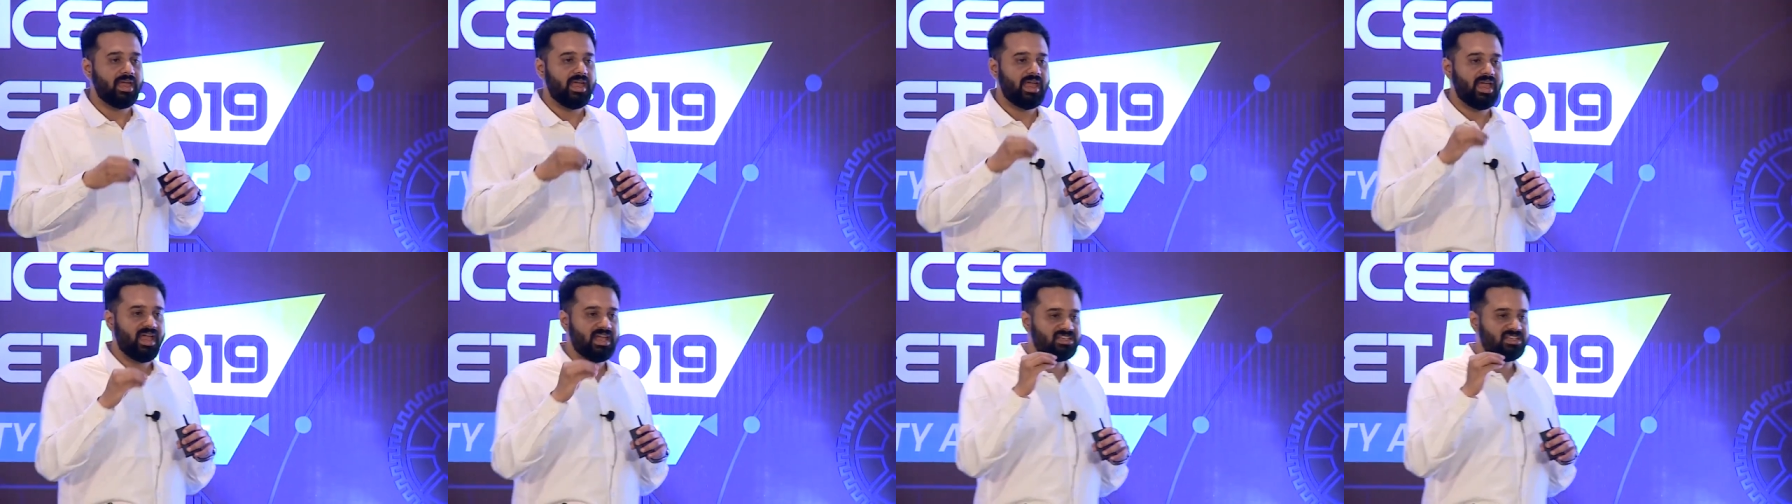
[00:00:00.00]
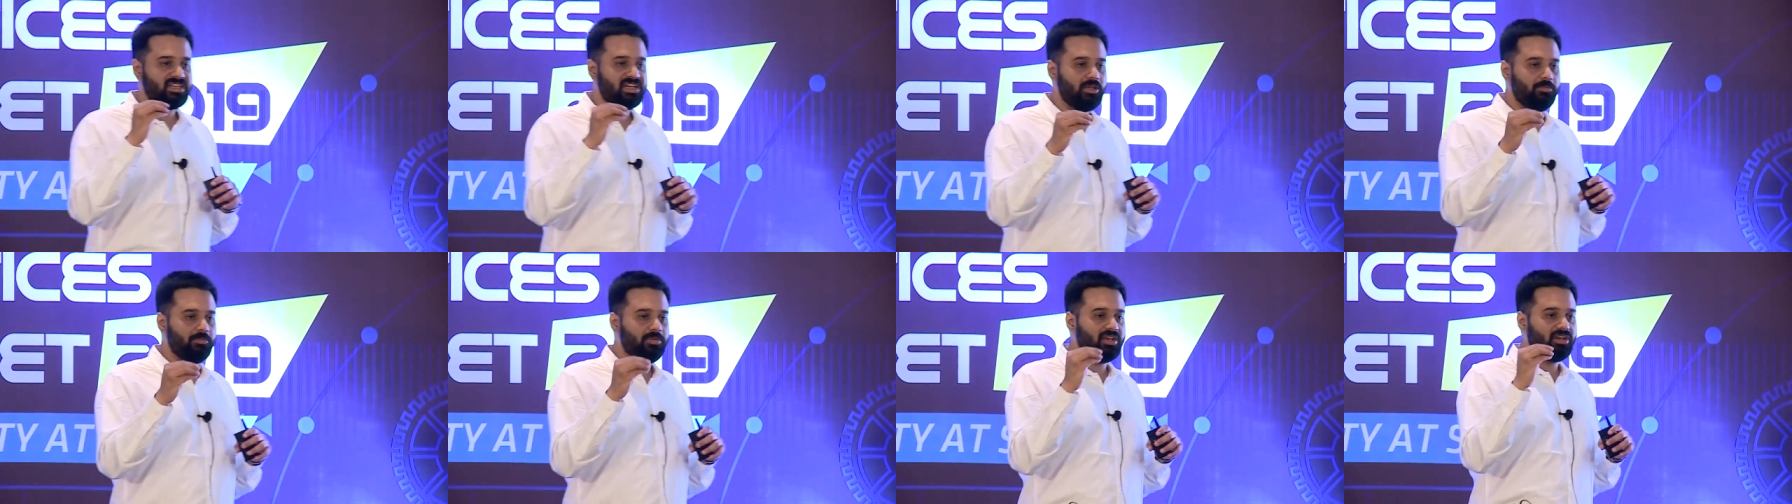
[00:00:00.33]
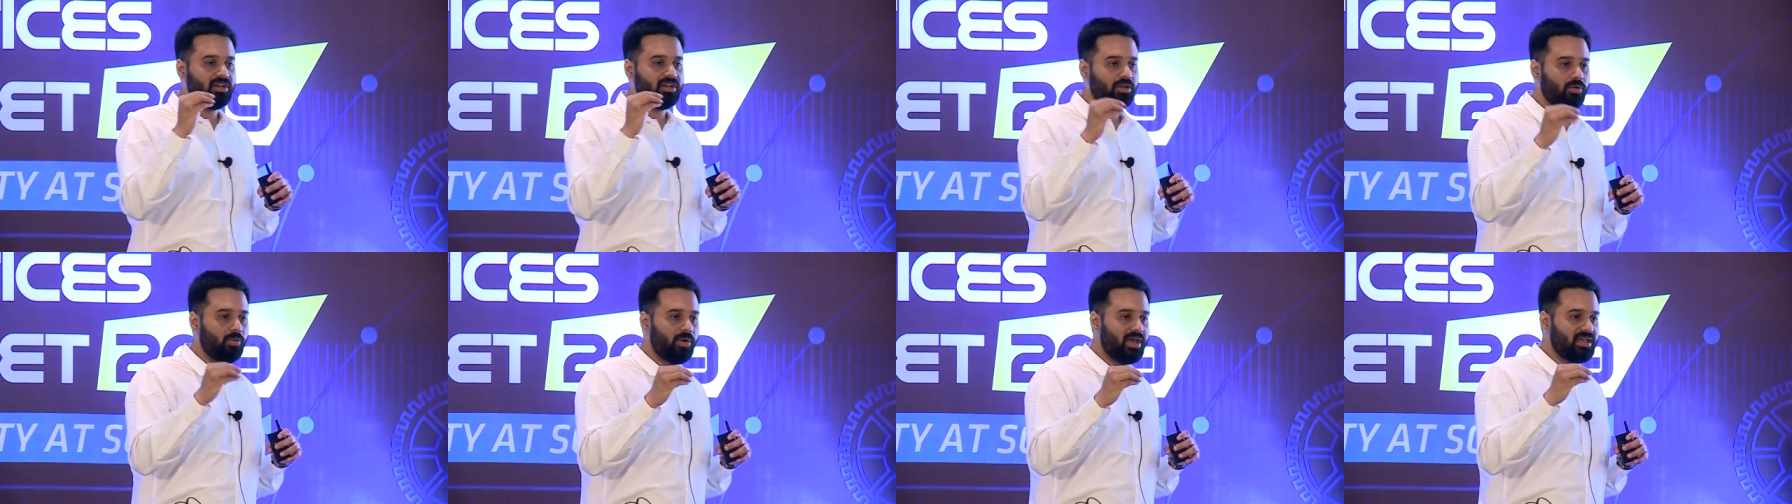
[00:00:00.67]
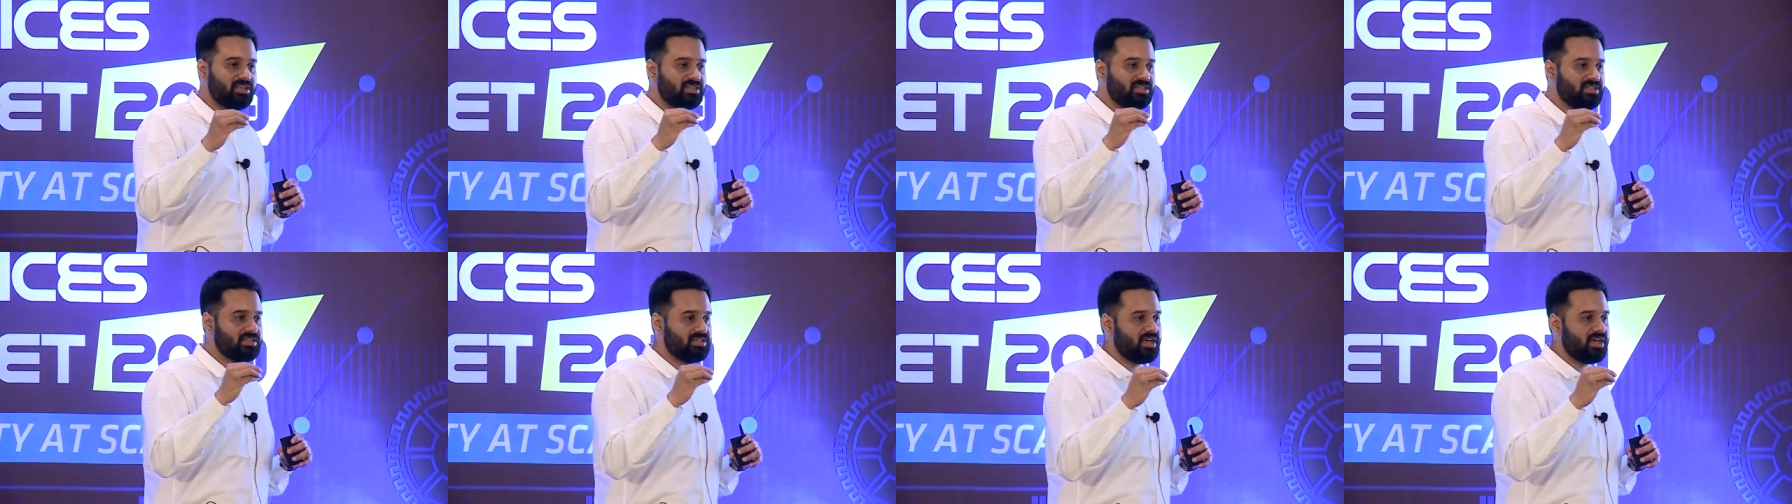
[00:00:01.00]
HTTP
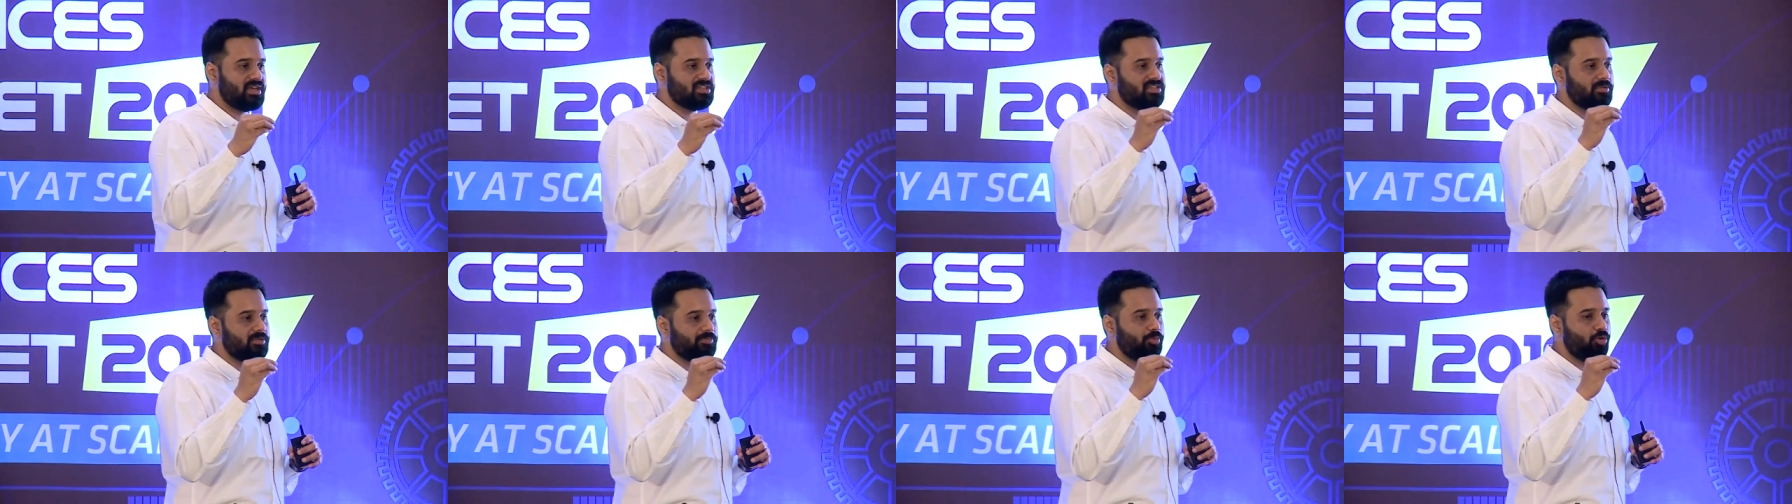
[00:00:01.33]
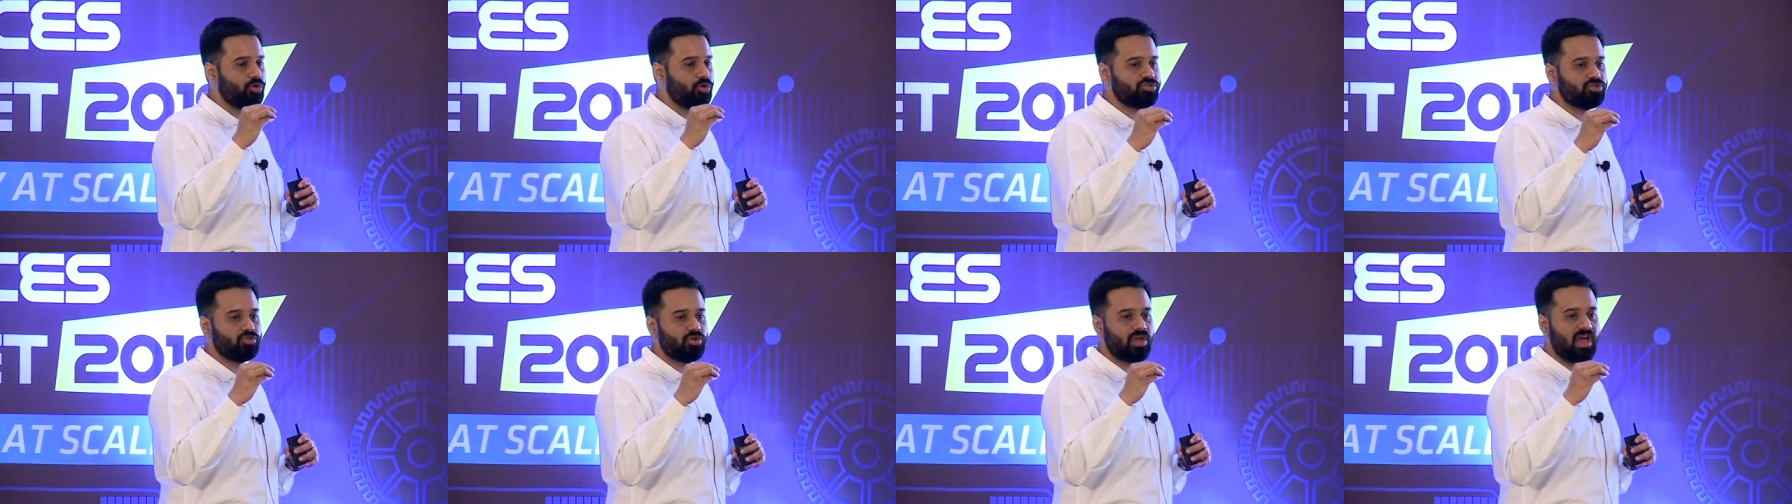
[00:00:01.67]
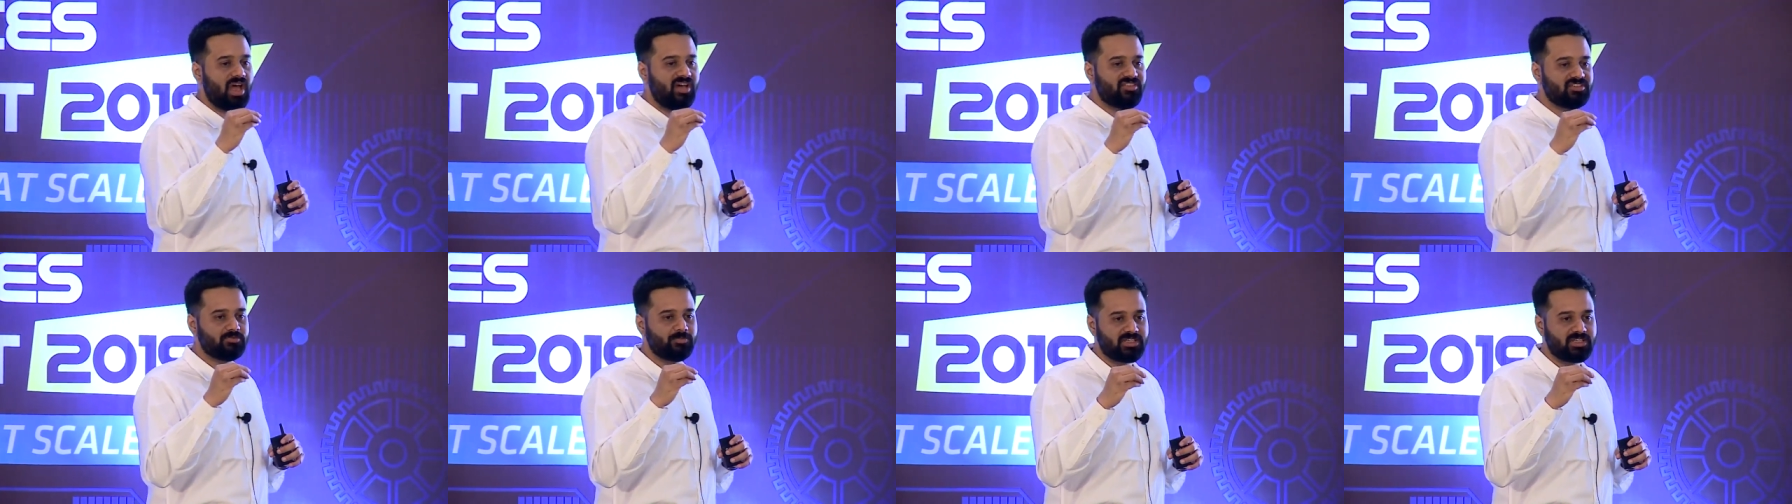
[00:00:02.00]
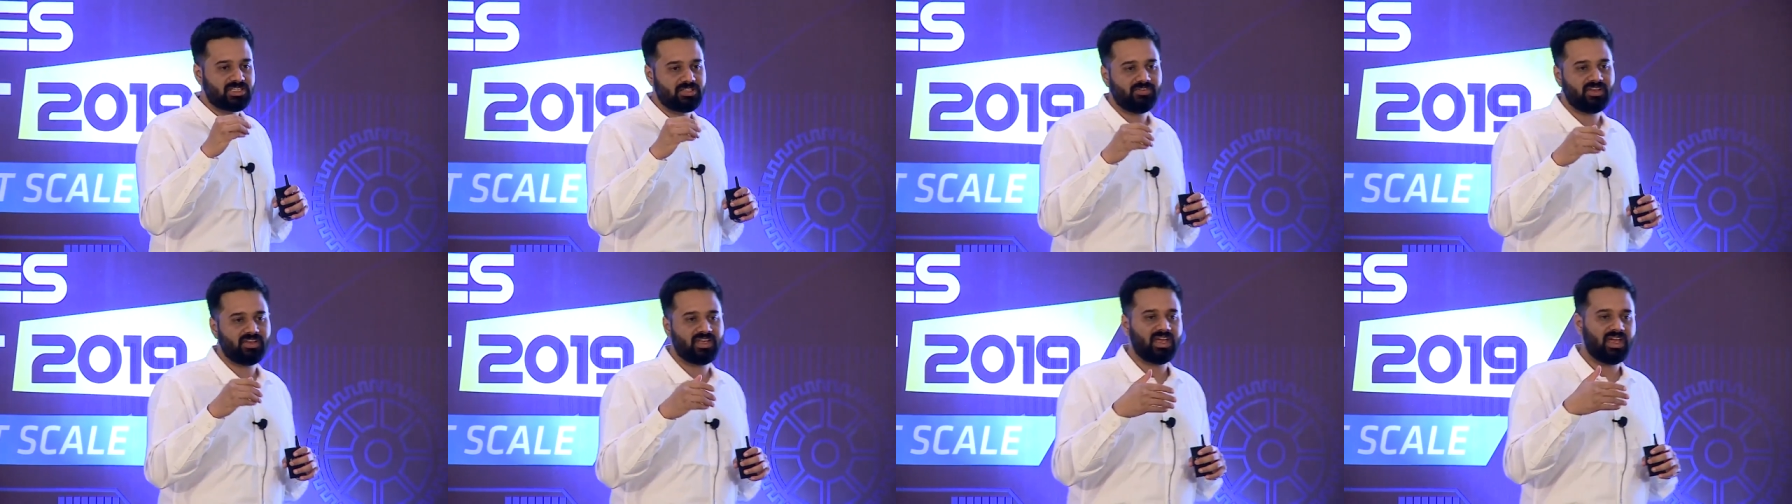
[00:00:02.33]
requests are supposed to have
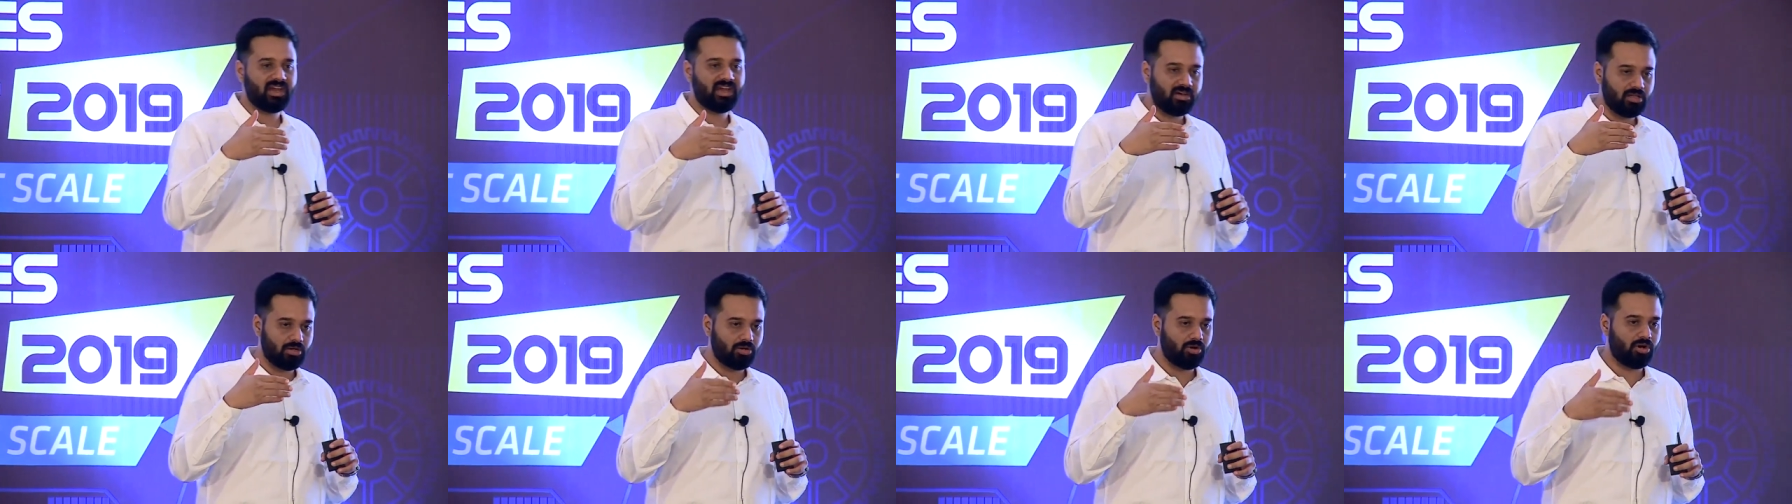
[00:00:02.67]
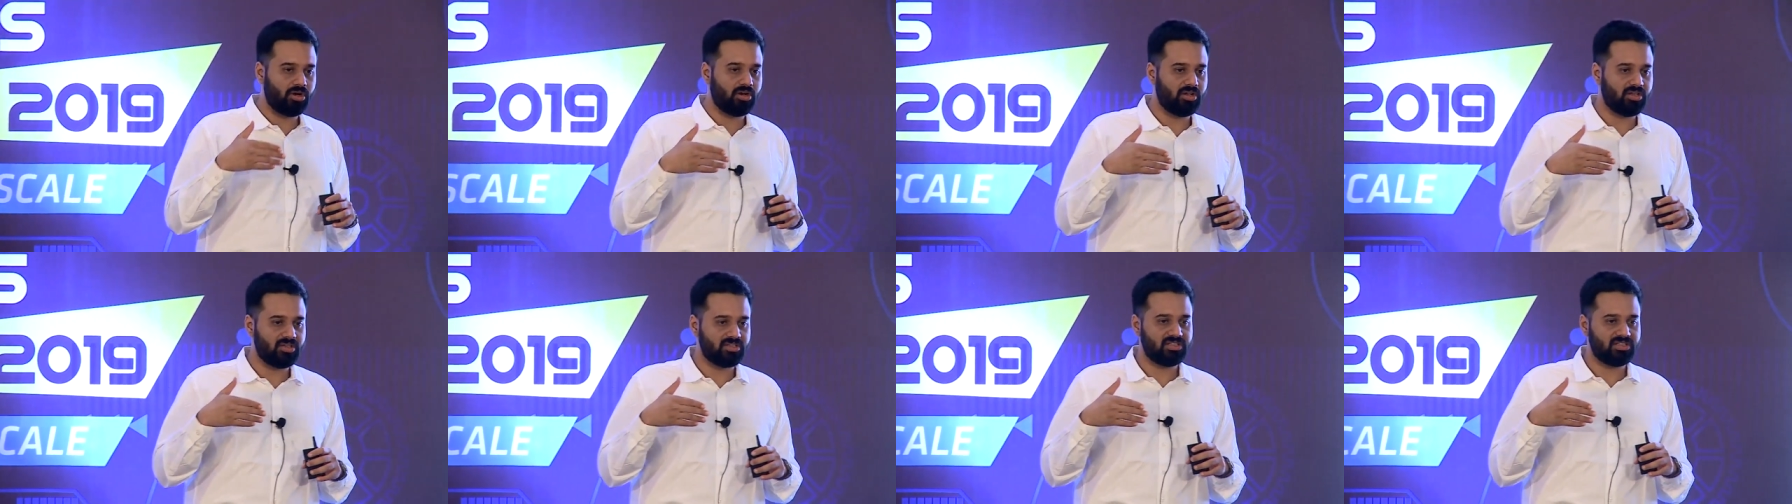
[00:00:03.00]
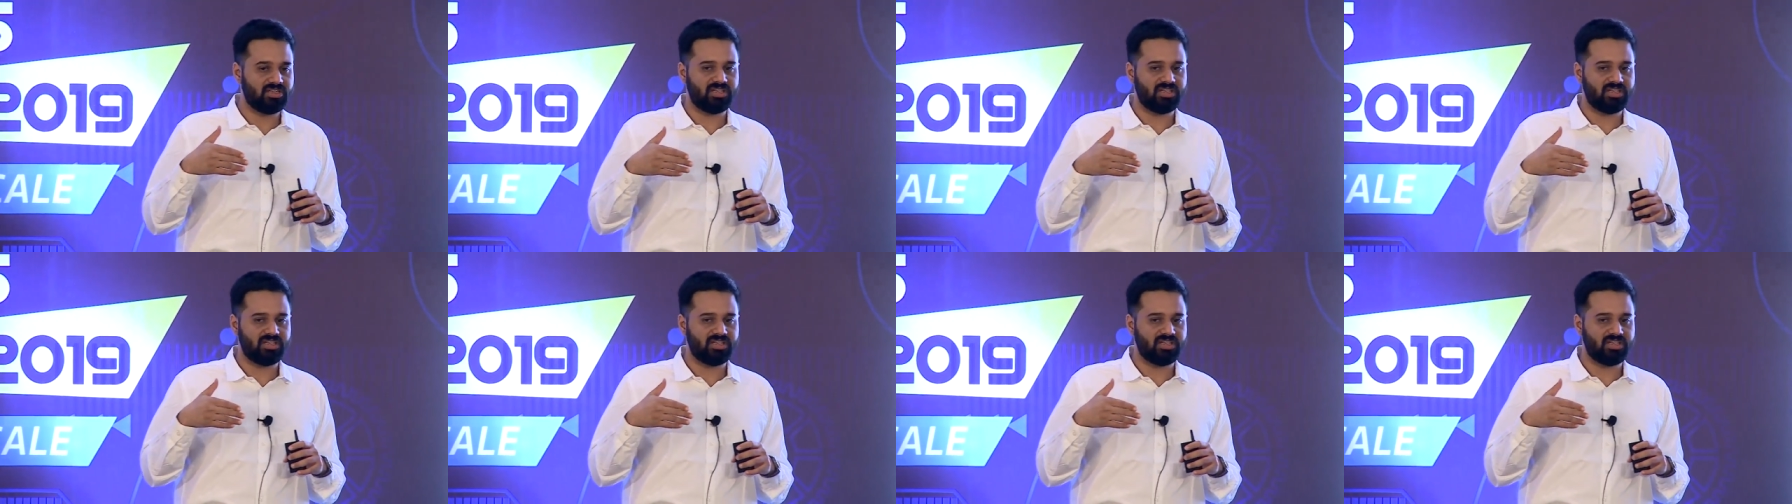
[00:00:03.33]
specific header orders.